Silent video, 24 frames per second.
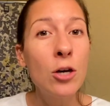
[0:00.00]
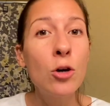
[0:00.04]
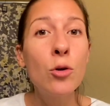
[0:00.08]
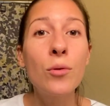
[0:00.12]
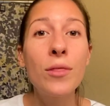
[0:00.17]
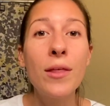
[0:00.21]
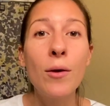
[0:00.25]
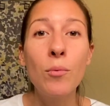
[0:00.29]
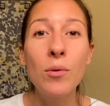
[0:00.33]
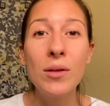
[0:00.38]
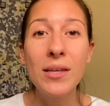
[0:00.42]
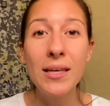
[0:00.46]

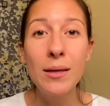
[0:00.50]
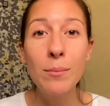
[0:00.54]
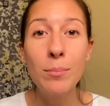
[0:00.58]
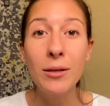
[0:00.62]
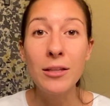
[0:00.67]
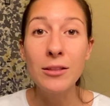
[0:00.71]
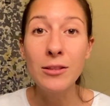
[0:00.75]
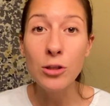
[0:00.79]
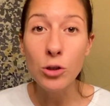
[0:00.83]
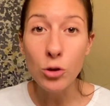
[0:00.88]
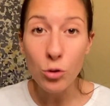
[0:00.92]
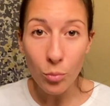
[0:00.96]
that we keep
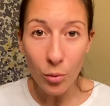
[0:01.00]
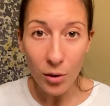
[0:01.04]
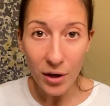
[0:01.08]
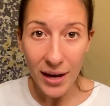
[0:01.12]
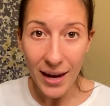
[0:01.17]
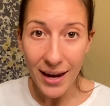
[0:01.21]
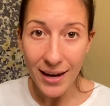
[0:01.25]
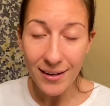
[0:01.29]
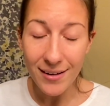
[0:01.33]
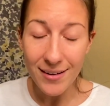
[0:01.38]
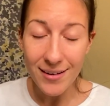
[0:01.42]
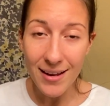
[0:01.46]
it
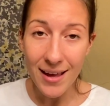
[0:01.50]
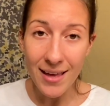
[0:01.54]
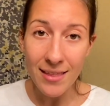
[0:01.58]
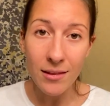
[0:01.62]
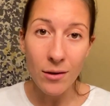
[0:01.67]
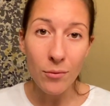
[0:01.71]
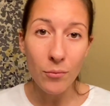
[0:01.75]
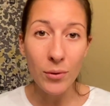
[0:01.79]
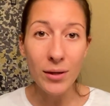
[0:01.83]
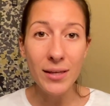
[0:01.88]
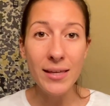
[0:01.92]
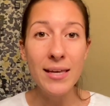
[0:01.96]
lubricated, and
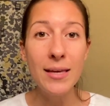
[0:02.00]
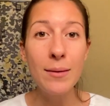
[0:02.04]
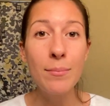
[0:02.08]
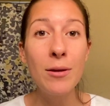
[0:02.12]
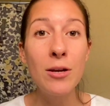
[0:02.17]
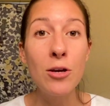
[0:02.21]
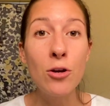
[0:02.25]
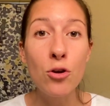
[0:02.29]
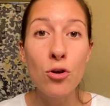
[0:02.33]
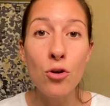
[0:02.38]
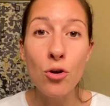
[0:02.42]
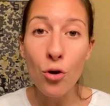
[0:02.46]
that we keep
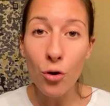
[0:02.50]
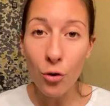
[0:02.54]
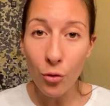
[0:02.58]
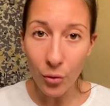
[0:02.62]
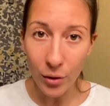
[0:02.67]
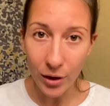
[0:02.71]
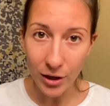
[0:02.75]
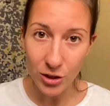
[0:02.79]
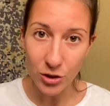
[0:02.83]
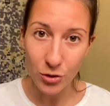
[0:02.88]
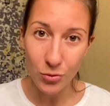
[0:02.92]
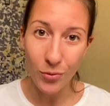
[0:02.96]
it
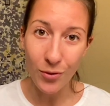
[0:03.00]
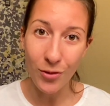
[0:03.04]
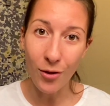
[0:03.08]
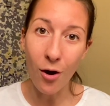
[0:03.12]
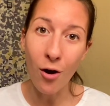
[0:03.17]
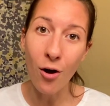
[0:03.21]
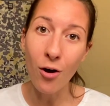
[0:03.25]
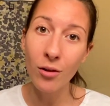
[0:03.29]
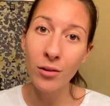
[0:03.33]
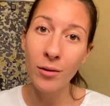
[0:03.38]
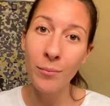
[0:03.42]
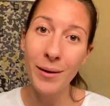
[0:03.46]
nourished with
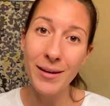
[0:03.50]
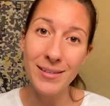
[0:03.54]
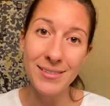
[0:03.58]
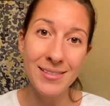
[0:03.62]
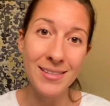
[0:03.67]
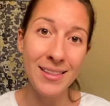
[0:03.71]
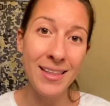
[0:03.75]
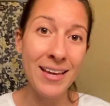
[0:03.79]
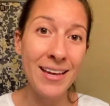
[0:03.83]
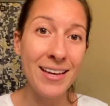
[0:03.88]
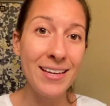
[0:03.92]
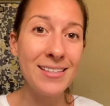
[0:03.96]
all the best
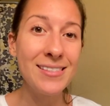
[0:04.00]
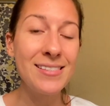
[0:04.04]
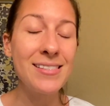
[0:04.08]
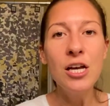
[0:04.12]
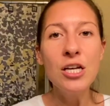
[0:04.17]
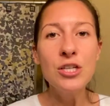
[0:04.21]
things.